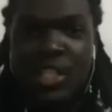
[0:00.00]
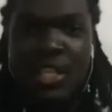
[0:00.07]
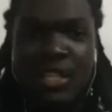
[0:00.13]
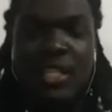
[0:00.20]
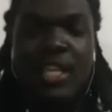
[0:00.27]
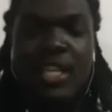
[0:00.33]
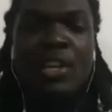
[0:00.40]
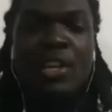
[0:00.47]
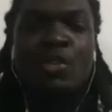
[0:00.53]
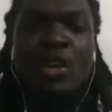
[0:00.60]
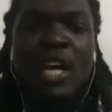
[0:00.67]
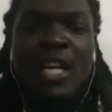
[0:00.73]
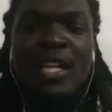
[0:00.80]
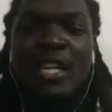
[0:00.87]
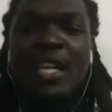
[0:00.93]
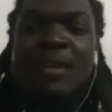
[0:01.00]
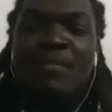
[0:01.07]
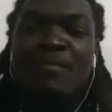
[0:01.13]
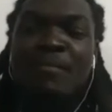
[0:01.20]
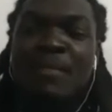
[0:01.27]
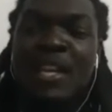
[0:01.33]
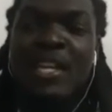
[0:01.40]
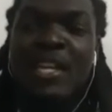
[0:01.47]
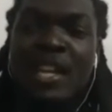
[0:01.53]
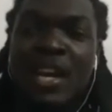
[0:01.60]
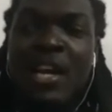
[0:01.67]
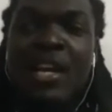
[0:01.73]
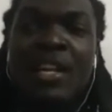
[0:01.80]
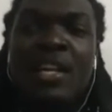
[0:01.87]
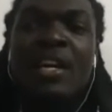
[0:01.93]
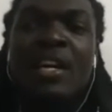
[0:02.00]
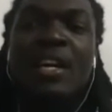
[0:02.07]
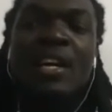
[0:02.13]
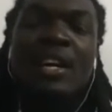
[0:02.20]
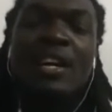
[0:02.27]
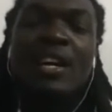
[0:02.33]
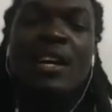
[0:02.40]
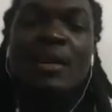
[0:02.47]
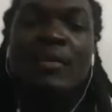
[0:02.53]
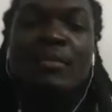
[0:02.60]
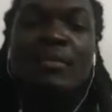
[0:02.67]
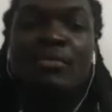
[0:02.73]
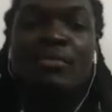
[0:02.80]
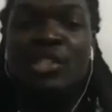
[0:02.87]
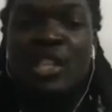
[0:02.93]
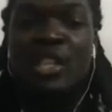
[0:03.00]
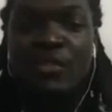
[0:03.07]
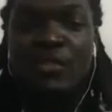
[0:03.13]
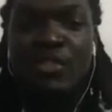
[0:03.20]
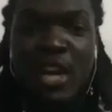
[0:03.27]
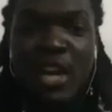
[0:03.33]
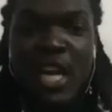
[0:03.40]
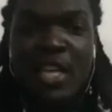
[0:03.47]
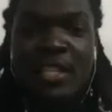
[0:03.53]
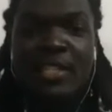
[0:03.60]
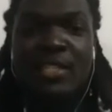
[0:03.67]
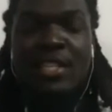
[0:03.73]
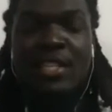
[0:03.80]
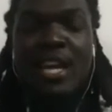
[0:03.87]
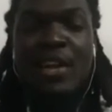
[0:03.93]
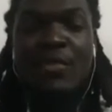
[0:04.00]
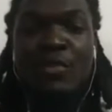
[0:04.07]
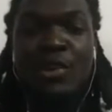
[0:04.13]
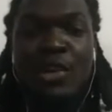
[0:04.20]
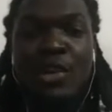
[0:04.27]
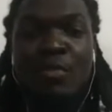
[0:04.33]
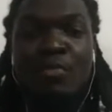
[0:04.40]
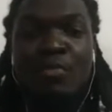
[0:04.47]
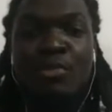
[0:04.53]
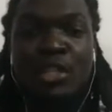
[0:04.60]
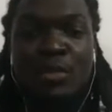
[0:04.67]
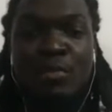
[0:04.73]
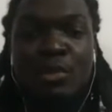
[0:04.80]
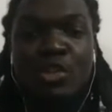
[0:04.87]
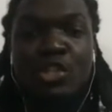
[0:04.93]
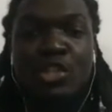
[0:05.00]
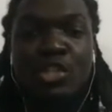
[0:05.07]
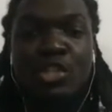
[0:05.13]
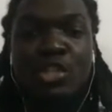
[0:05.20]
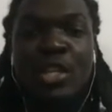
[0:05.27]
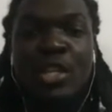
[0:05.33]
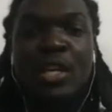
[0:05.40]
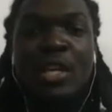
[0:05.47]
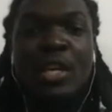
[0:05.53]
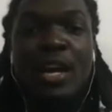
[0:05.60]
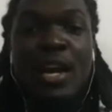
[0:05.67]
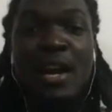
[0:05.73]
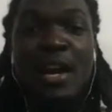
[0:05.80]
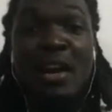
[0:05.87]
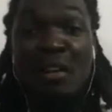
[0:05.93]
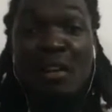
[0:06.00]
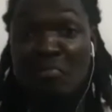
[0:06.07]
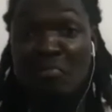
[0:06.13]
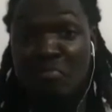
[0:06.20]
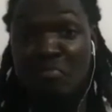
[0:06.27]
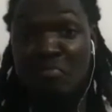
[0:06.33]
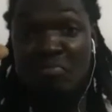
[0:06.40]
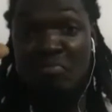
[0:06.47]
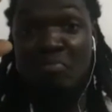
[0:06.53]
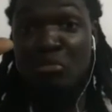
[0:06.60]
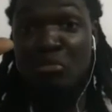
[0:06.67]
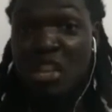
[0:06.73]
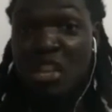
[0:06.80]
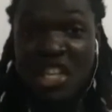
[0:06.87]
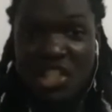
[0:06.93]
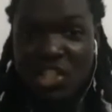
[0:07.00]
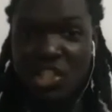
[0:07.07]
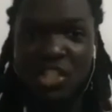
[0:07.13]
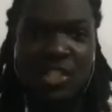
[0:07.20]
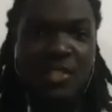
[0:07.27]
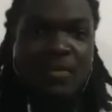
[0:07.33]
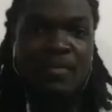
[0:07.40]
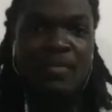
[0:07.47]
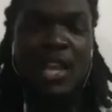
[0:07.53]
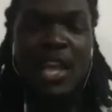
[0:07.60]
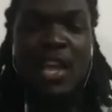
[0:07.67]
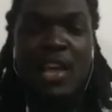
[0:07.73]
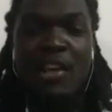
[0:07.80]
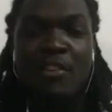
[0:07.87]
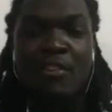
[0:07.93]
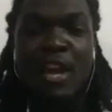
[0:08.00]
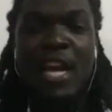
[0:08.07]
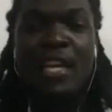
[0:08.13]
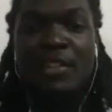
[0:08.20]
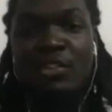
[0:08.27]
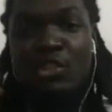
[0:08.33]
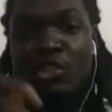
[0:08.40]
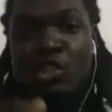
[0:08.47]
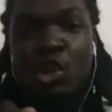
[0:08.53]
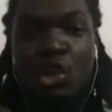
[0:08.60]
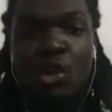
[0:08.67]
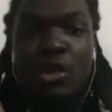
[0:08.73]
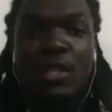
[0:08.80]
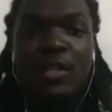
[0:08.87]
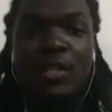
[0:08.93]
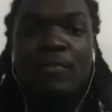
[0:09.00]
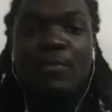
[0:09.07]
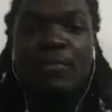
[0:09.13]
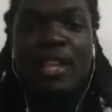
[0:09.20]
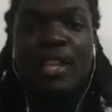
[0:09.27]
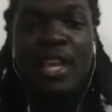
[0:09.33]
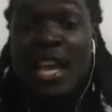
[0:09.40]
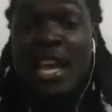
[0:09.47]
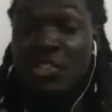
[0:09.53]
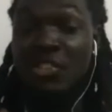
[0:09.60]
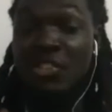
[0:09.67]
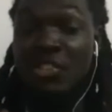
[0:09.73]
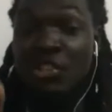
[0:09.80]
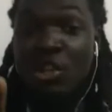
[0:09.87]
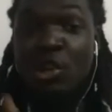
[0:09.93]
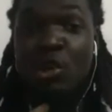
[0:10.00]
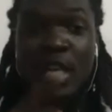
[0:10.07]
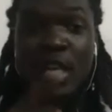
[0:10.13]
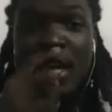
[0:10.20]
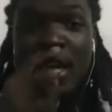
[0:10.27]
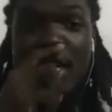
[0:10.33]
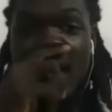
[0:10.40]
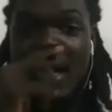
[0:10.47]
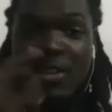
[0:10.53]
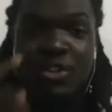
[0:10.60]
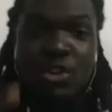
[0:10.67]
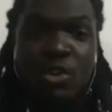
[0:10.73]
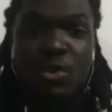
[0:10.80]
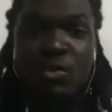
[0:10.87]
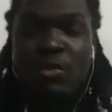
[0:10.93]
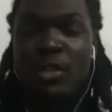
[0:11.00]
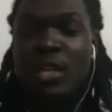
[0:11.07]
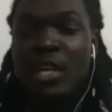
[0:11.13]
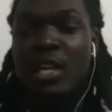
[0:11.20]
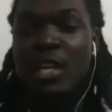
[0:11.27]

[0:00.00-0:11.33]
thing and look at the many other civil rights that were pretty much breached, completely. Right? So yeah, so looking at that now,